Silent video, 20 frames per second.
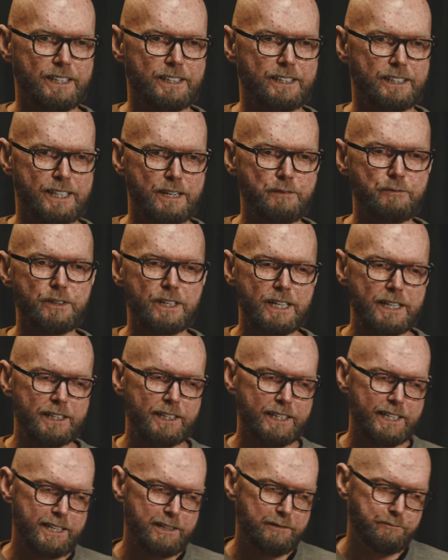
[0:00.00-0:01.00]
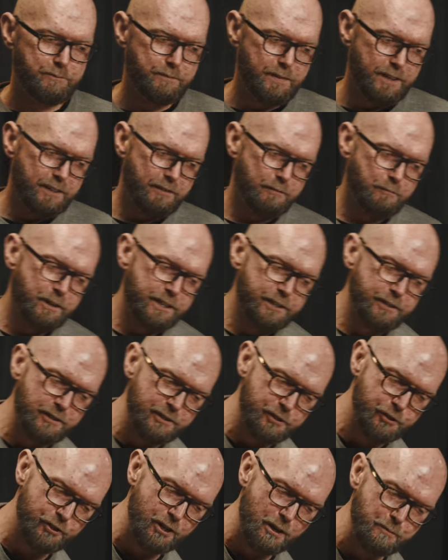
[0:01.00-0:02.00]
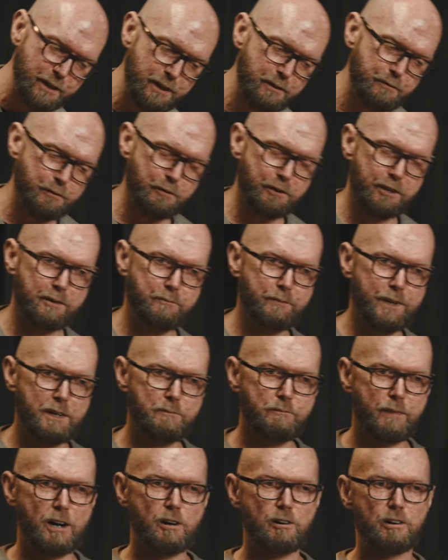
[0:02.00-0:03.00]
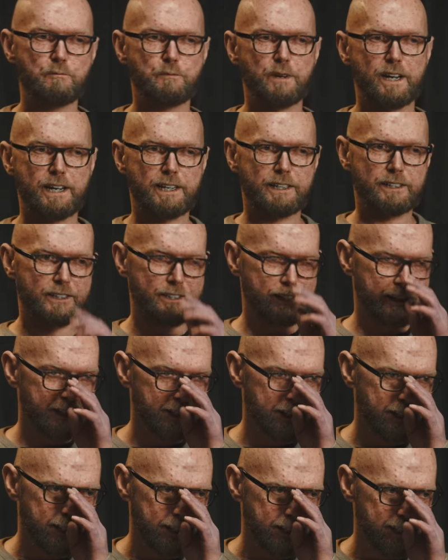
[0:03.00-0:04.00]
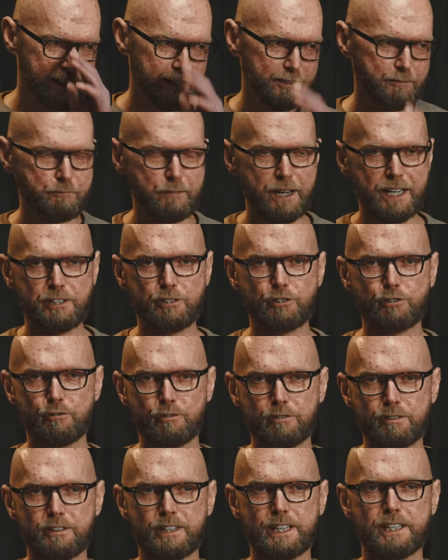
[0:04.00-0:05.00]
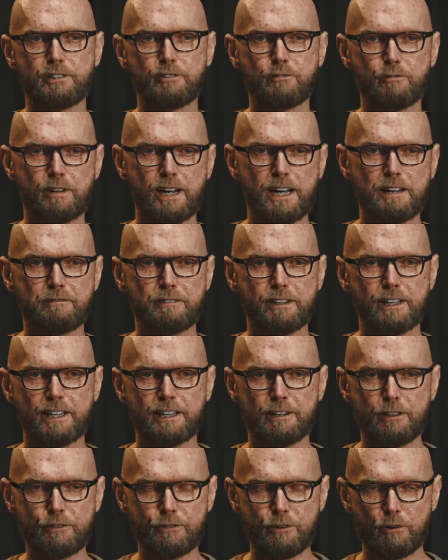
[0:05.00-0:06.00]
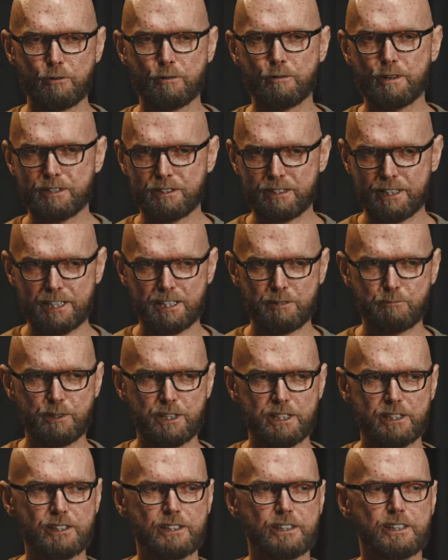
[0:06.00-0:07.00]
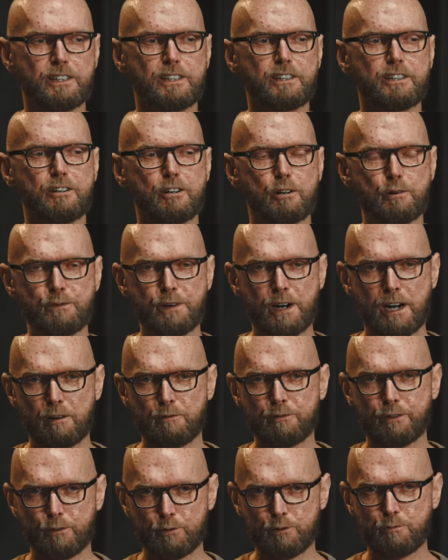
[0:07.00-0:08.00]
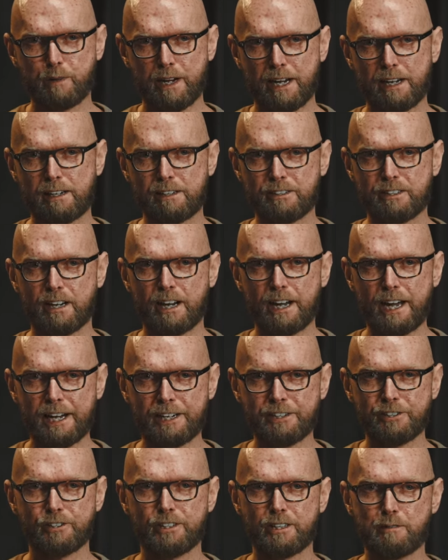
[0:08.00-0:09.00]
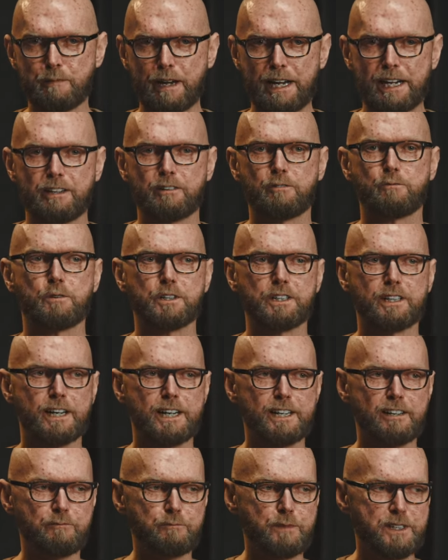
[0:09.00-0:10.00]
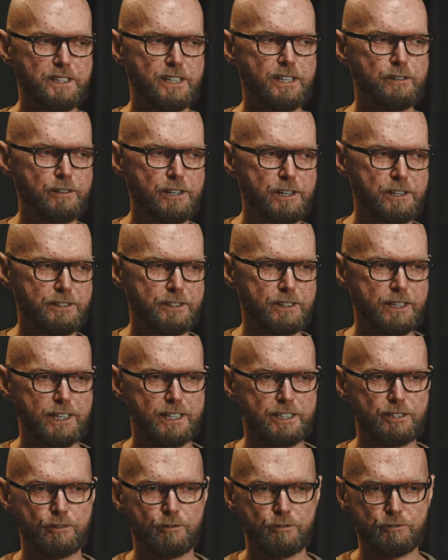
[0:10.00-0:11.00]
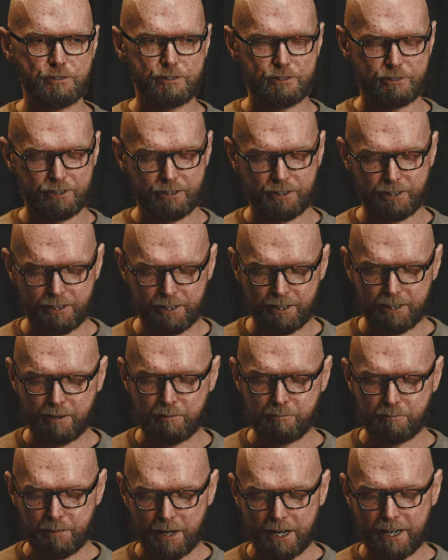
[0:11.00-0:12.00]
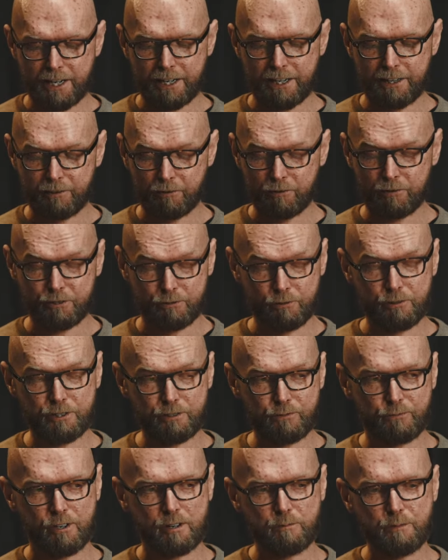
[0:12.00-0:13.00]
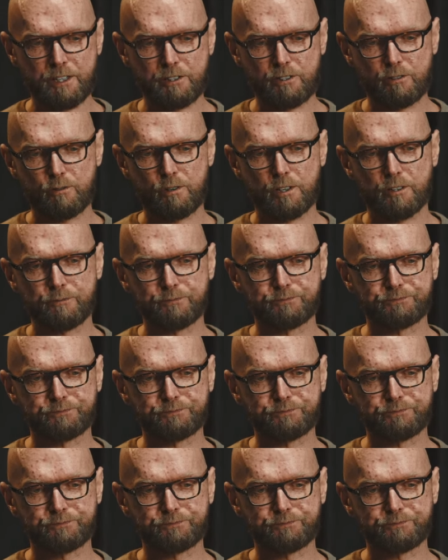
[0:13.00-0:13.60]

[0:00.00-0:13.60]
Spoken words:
definitely, when you're shopping for a big power plant, make sure that you have a thorough assessment of how those panels are actually made, what kind of materials they are sourced by or sourced from, and so on.